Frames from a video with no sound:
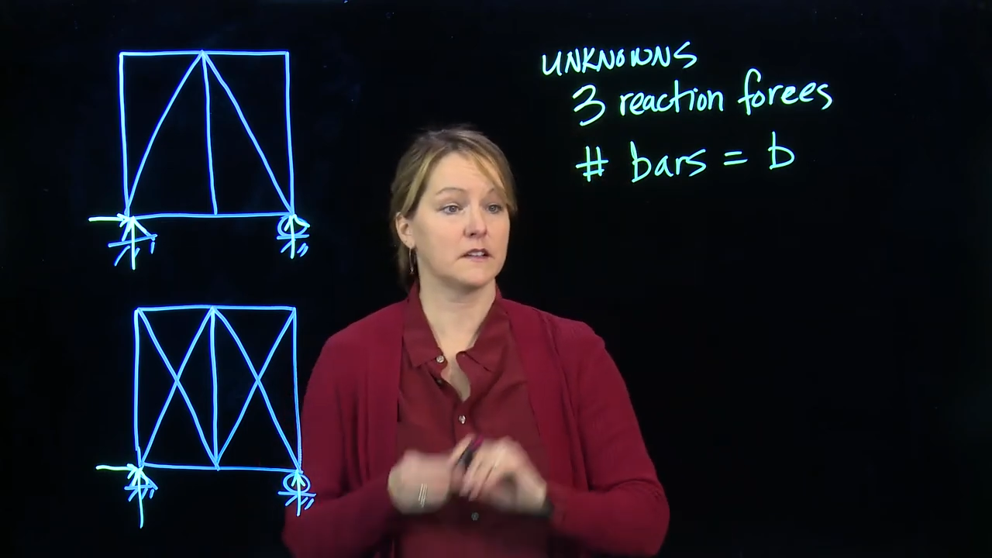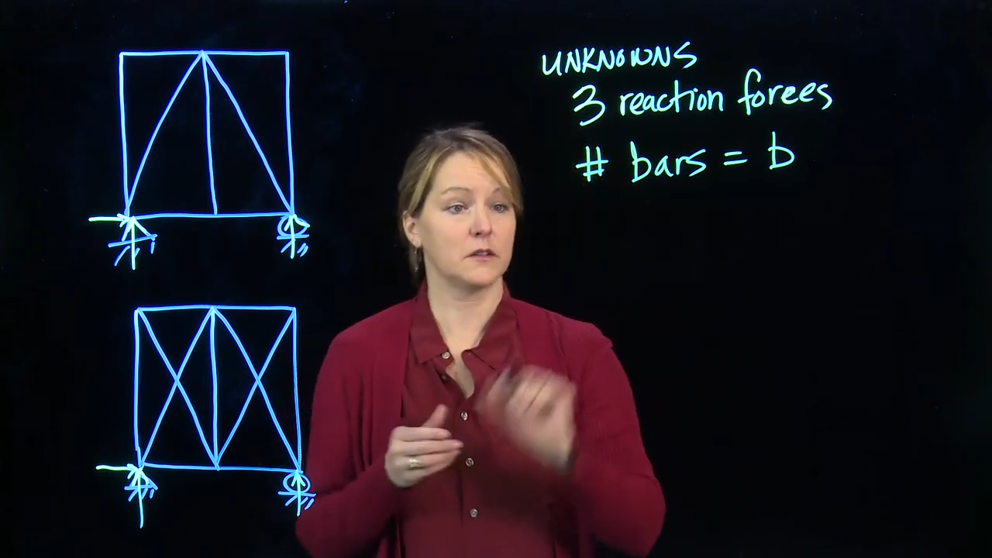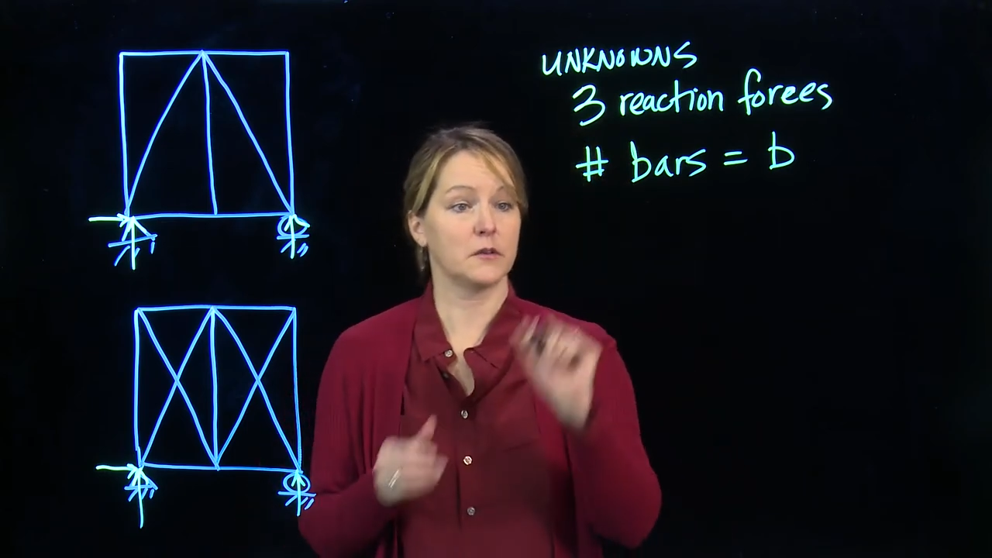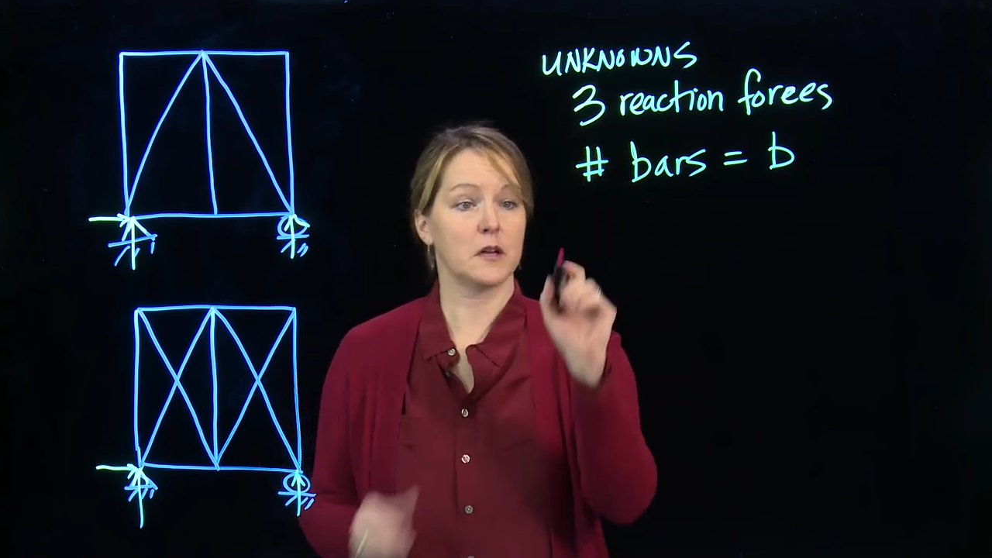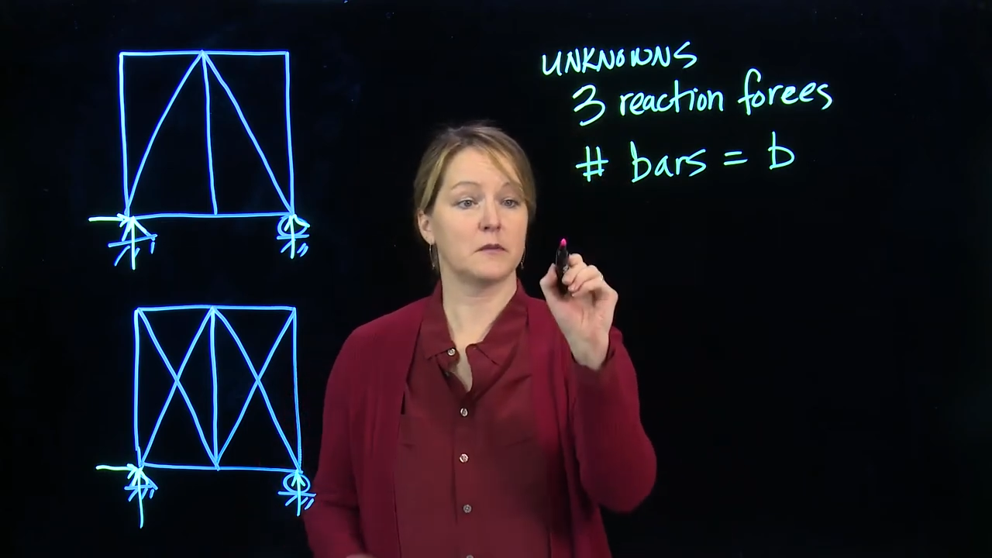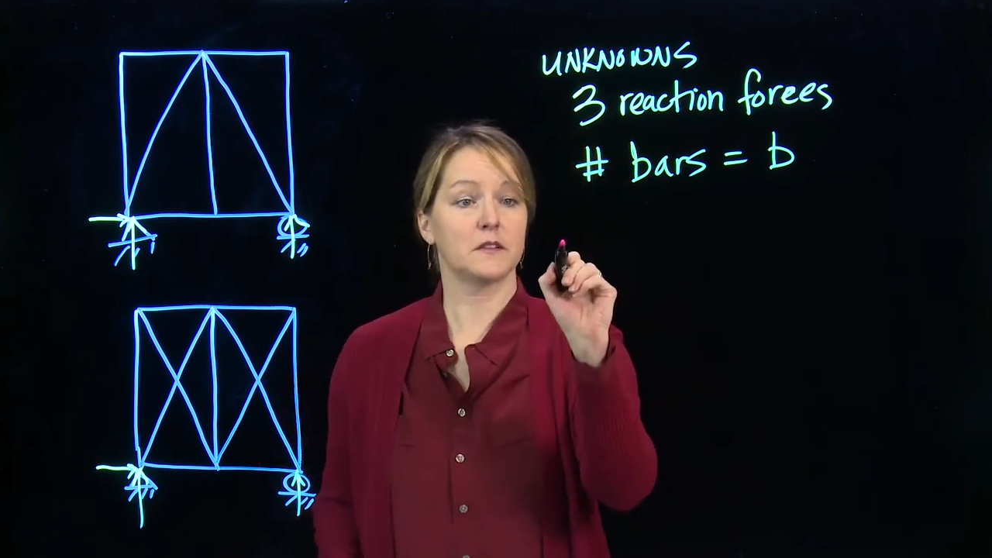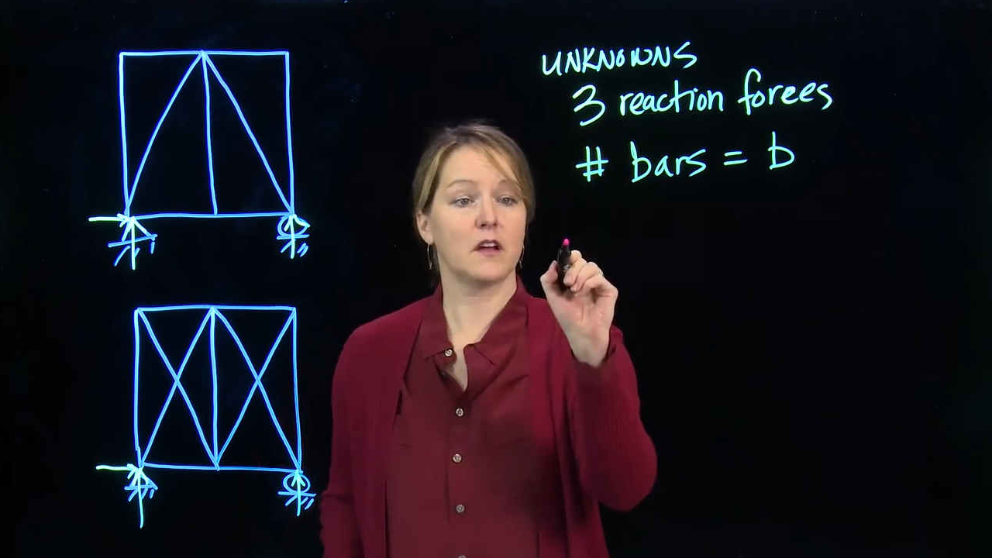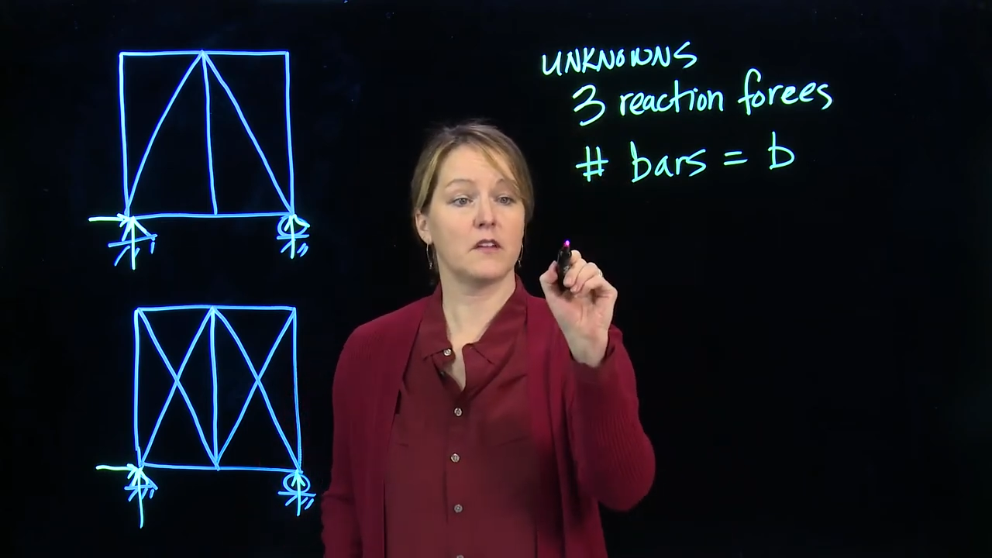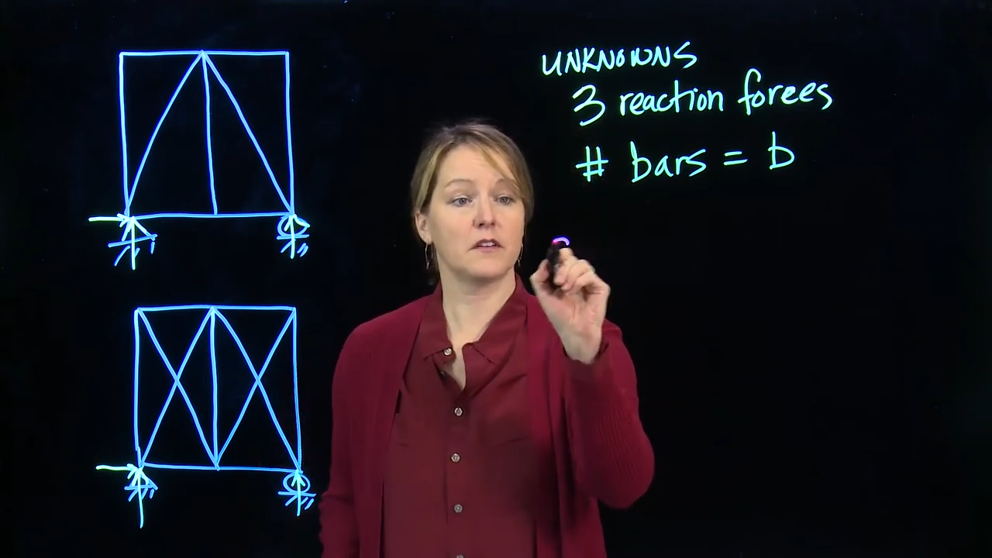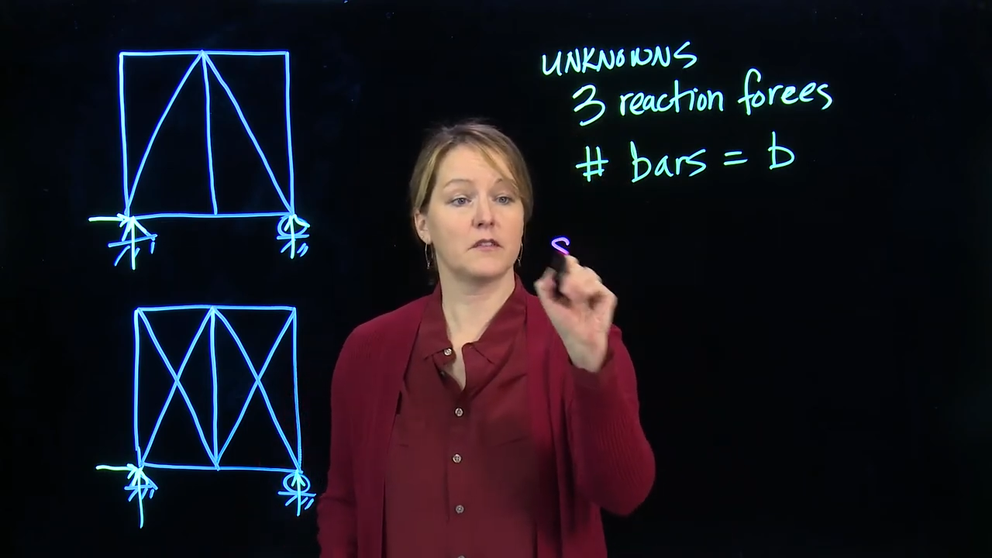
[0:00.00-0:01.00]
so when I'm
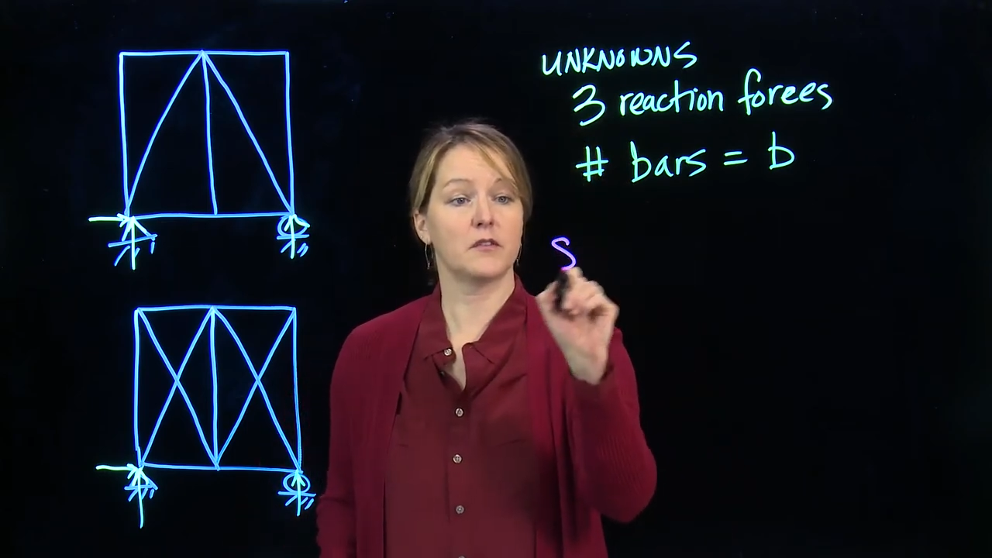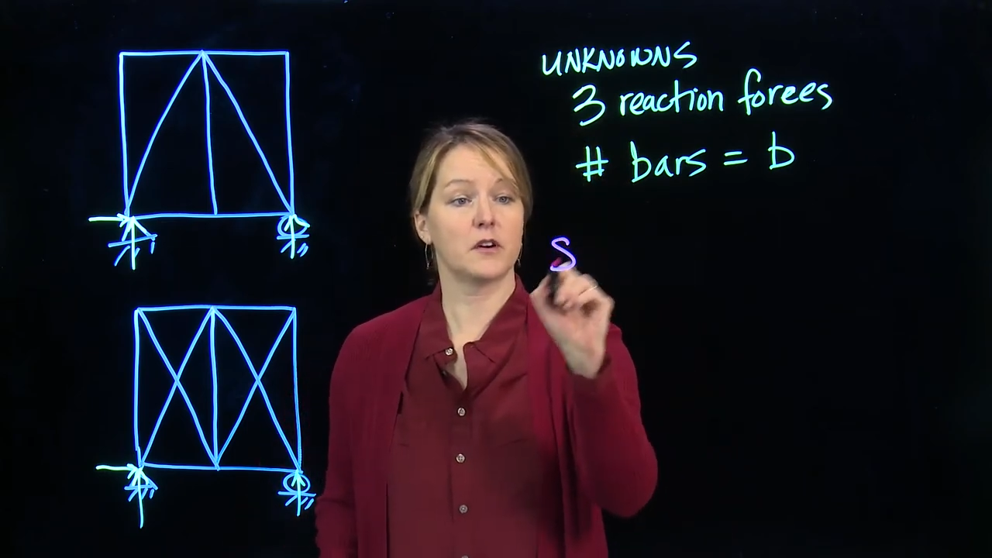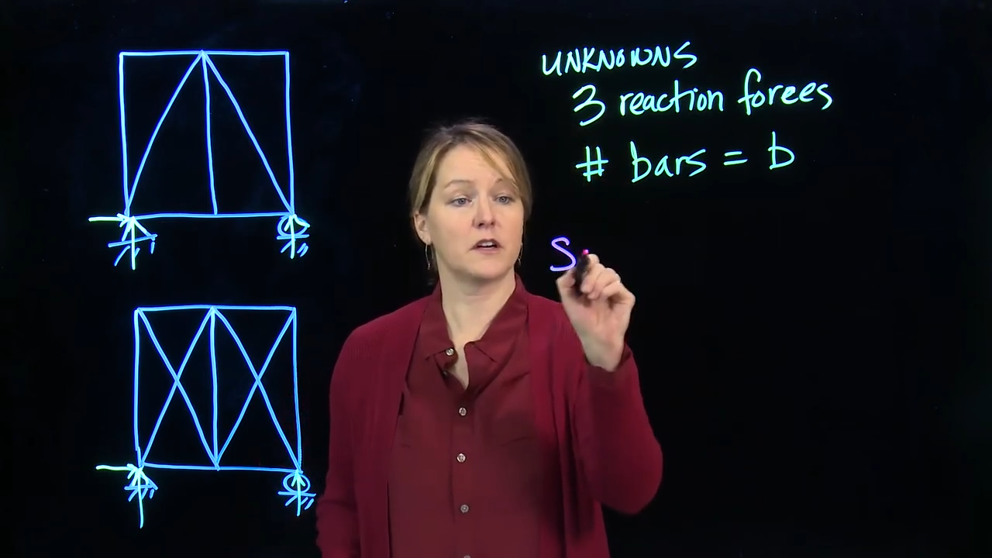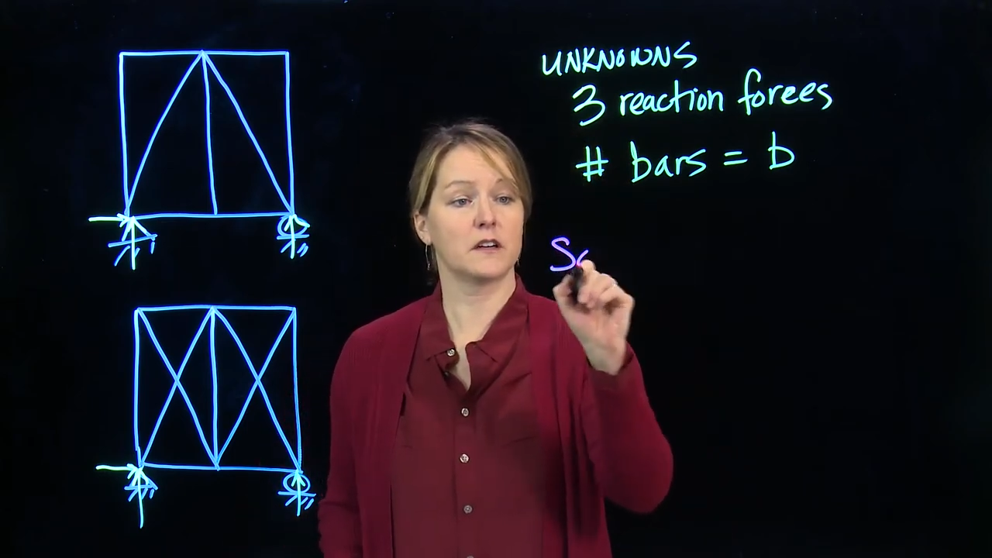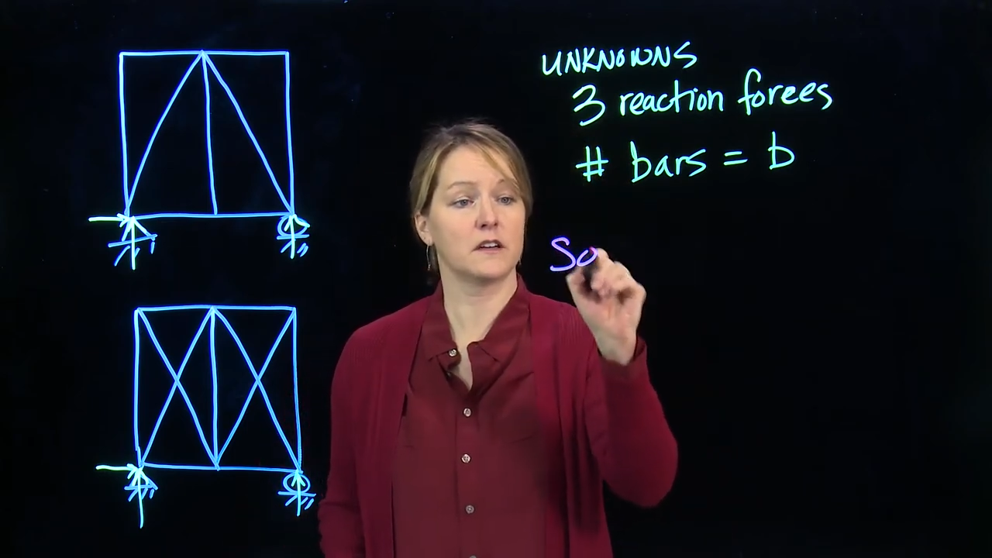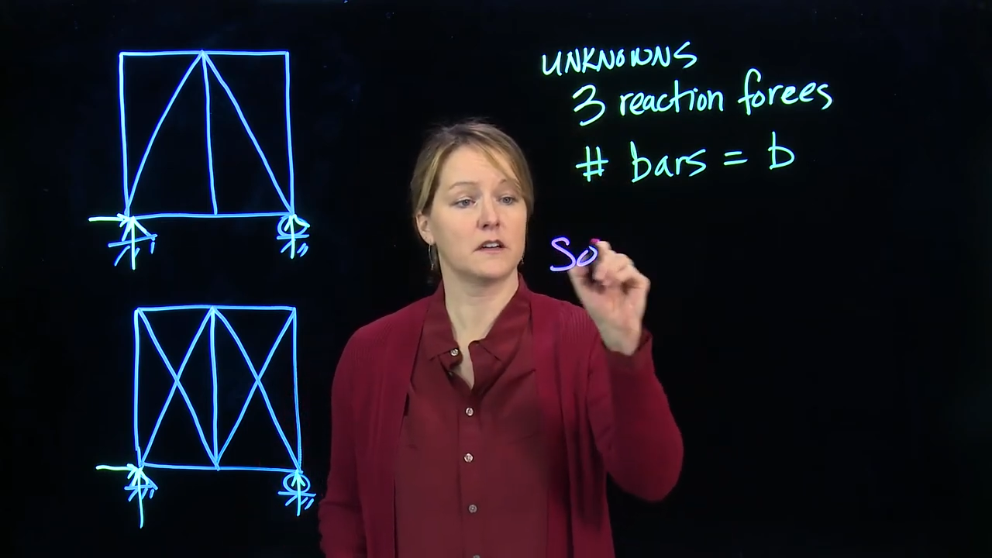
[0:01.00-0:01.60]
solving for